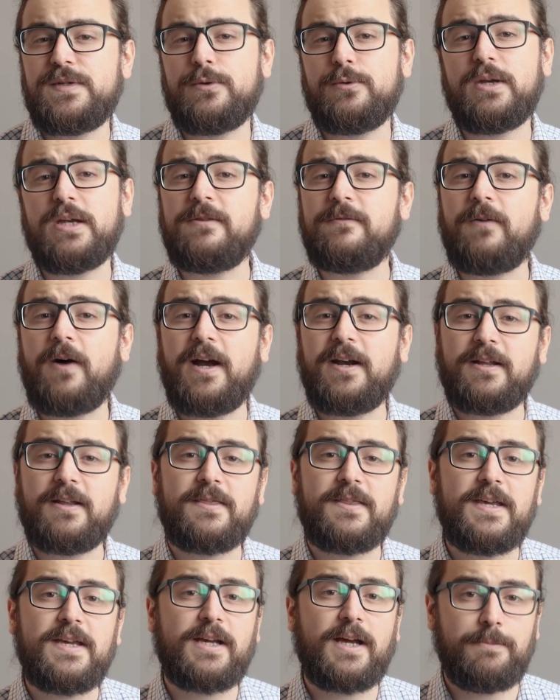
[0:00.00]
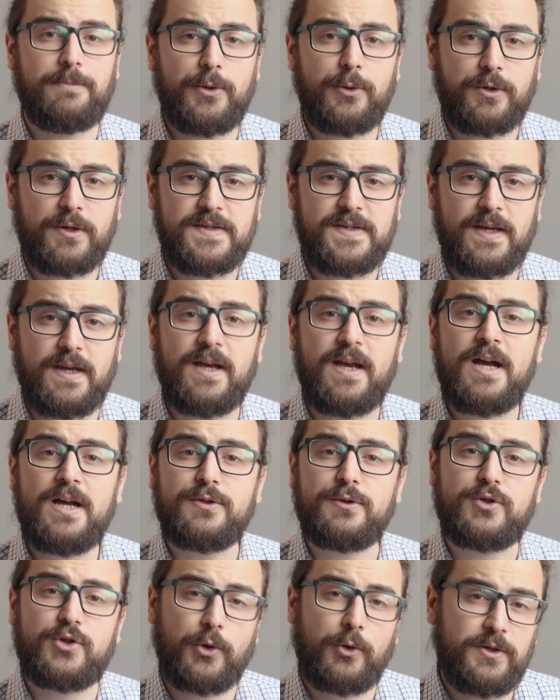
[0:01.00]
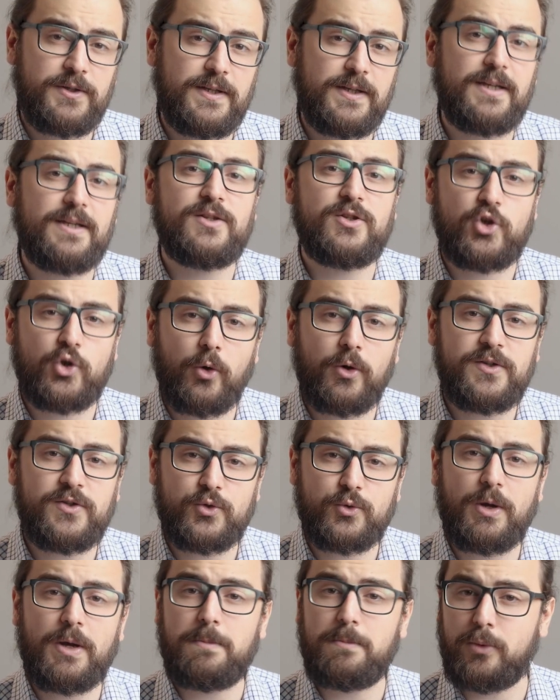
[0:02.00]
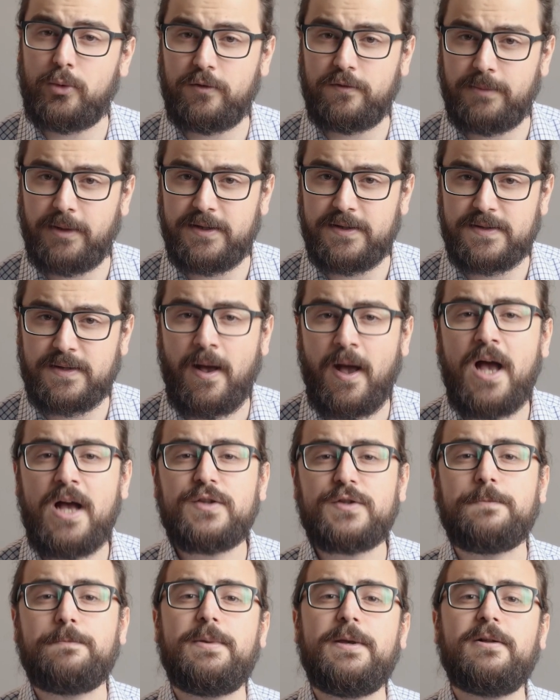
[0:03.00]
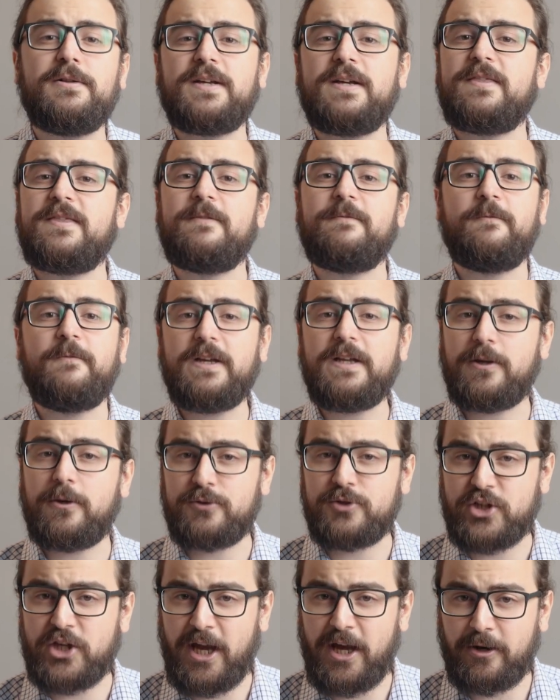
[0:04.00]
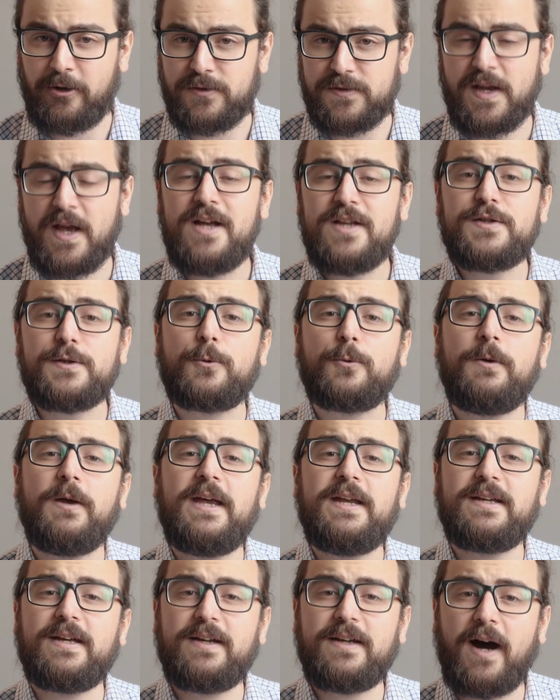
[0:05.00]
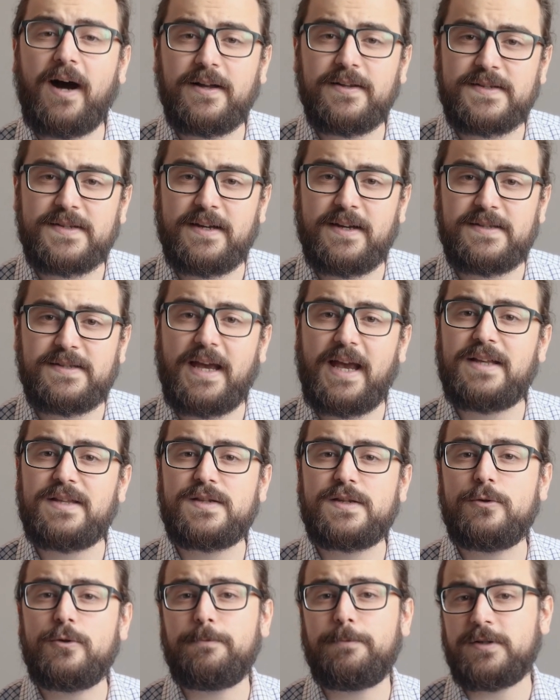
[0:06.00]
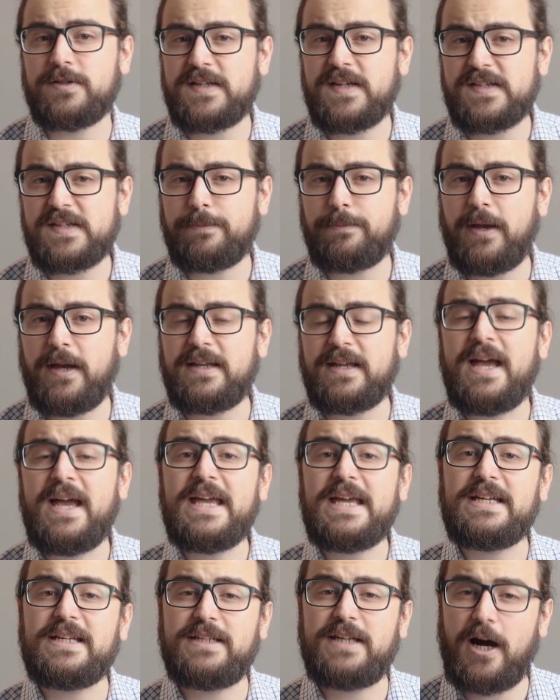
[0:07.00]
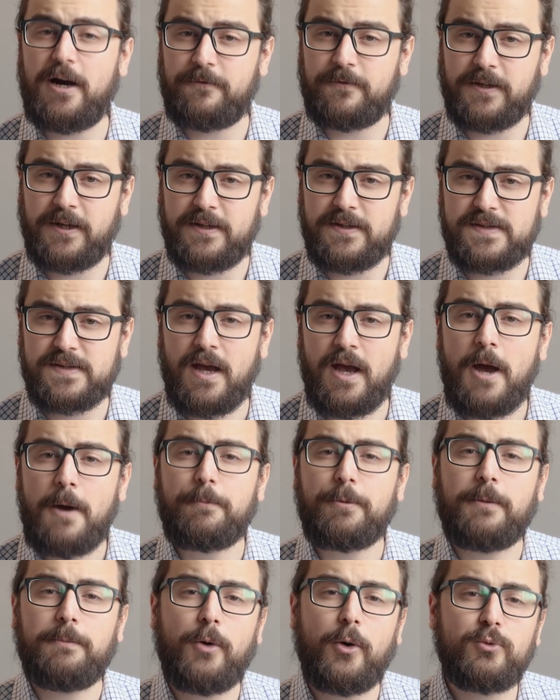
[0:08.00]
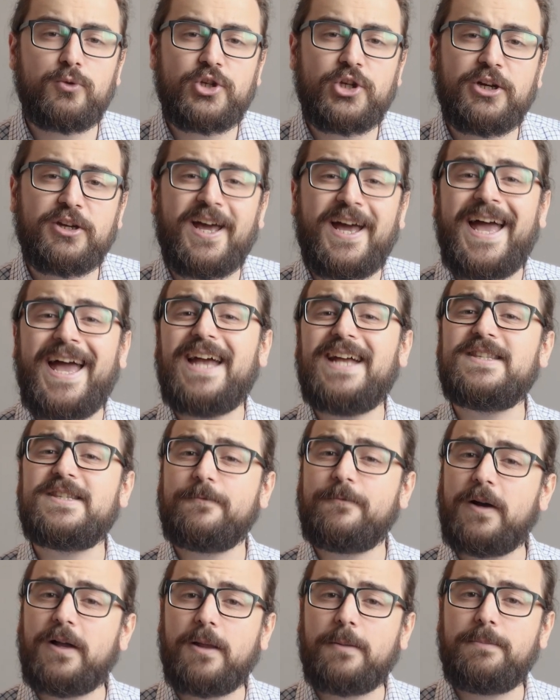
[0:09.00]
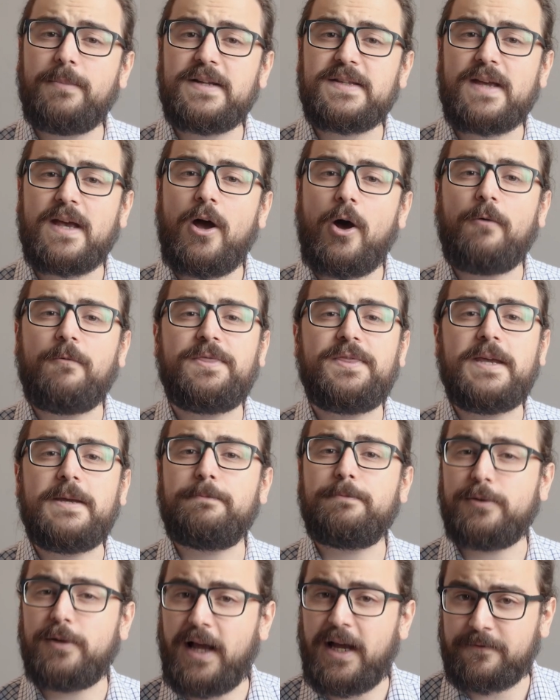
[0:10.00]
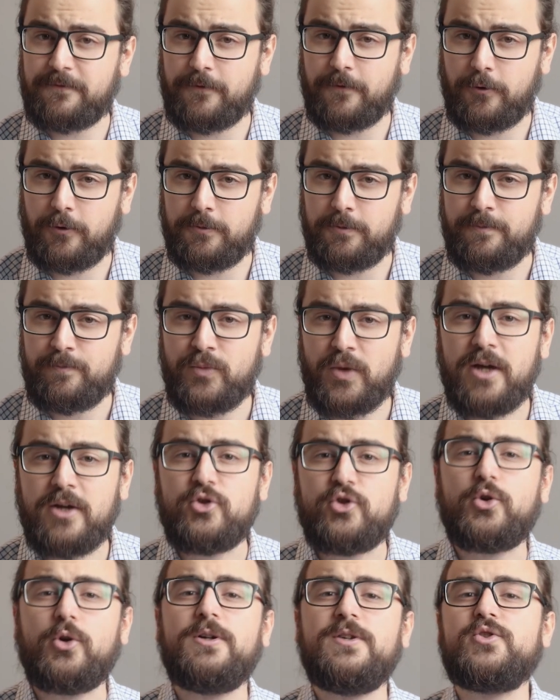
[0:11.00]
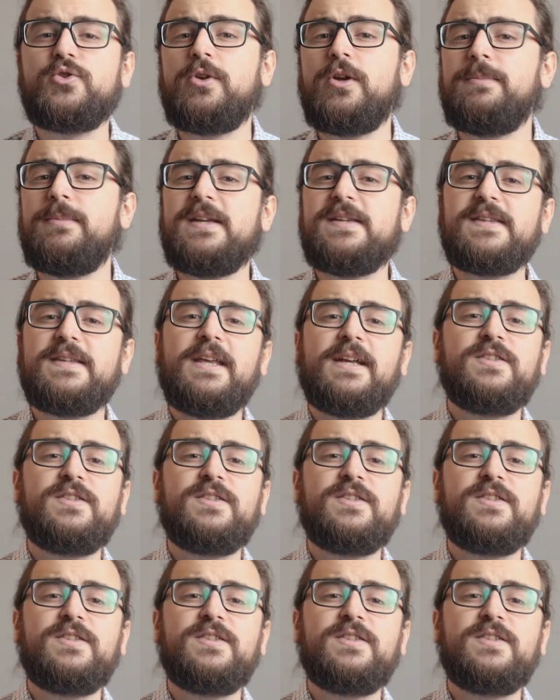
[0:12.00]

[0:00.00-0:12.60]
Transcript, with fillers: to invite the community to join the Joystream movement, to build the video channels, to create content and to participate in governance, promotion and development of the platform. Joystream is an